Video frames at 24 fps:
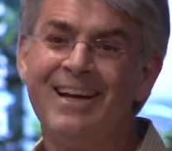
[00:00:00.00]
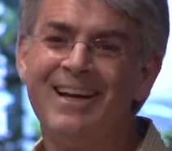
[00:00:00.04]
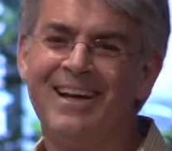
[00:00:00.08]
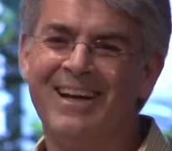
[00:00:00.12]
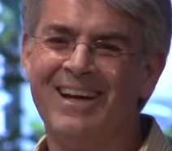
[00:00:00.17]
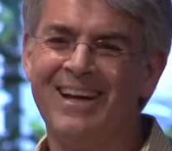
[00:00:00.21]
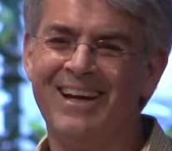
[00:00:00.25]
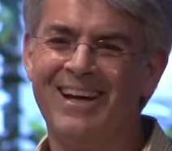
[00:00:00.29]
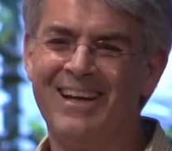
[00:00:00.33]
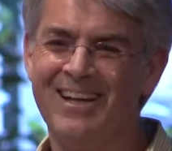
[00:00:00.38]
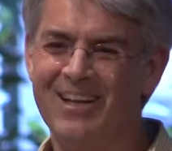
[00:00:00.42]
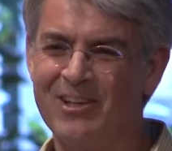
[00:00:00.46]

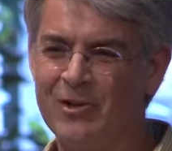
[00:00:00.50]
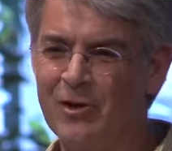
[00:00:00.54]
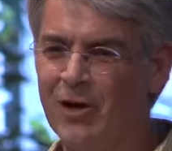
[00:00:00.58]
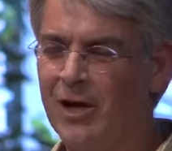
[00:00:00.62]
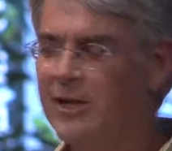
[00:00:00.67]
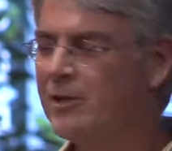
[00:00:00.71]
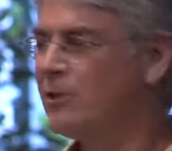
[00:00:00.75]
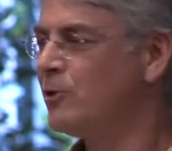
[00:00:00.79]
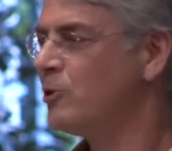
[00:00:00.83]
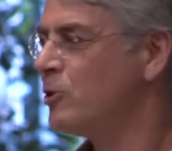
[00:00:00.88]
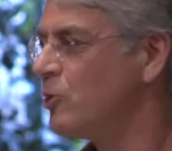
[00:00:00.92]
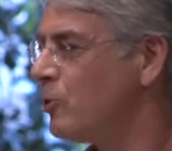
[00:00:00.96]
and trying
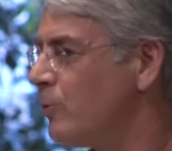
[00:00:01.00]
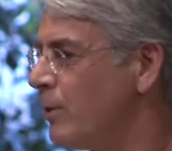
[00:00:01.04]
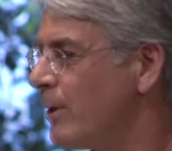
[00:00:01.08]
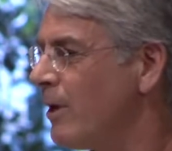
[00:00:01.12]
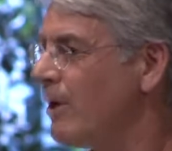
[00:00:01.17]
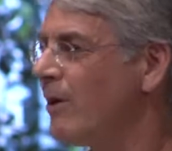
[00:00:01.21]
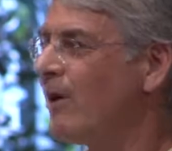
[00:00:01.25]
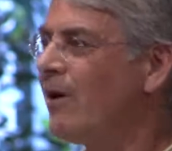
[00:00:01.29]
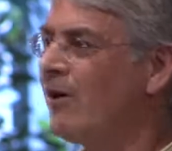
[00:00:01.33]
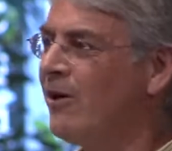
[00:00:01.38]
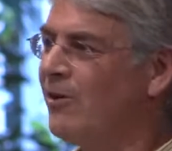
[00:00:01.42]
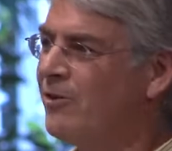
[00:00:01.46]
to do it
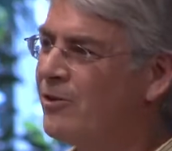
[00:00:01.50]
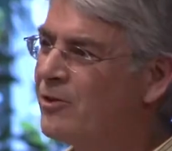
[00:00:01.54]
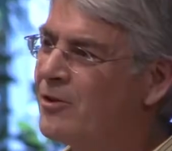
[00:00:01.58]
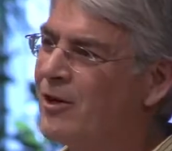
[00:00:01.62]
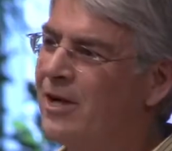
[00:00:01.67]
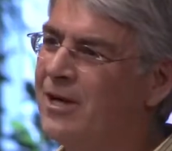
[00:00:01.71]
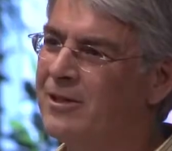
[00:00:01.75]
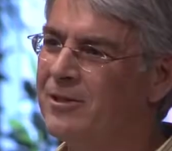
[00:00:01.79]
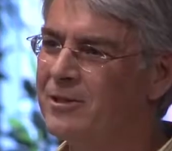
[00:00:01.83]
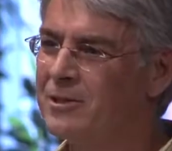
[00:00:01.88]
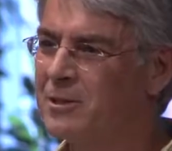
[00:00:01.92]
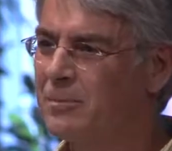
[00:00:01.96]
alone, trying
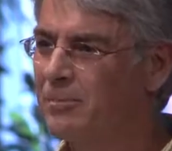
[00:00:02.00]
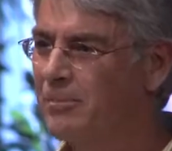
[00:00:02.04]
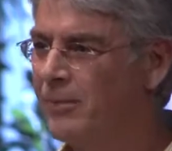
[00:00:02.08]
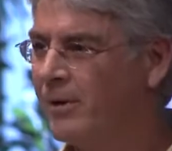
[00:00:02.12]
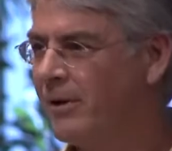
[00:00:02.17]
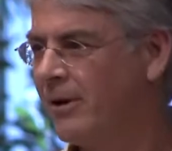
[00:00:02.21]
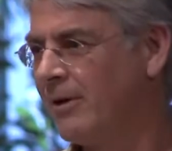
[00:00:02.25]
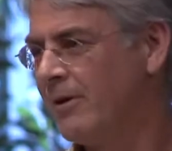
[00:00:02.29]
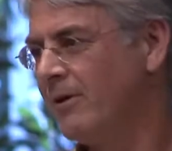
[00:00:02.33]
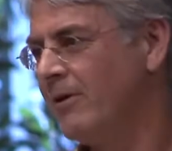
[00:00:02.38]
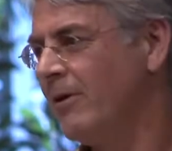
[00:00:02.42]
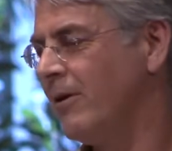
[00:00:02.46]
to
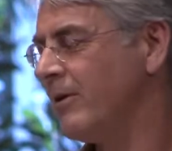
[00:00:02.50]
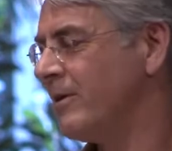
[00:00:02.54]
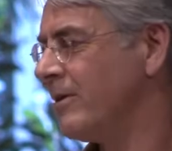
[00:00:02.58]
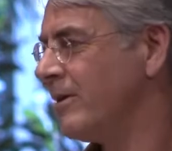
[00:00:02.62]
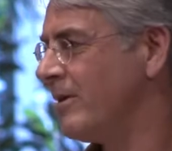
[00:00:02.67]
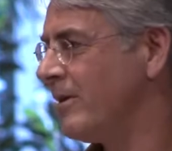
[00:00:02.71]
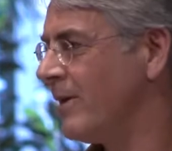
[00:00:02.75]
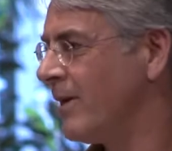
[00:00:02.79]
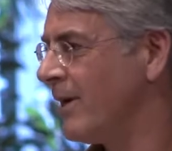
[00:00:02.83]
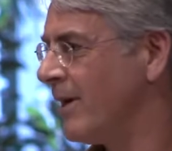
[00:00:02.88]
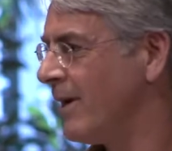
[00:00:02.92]
not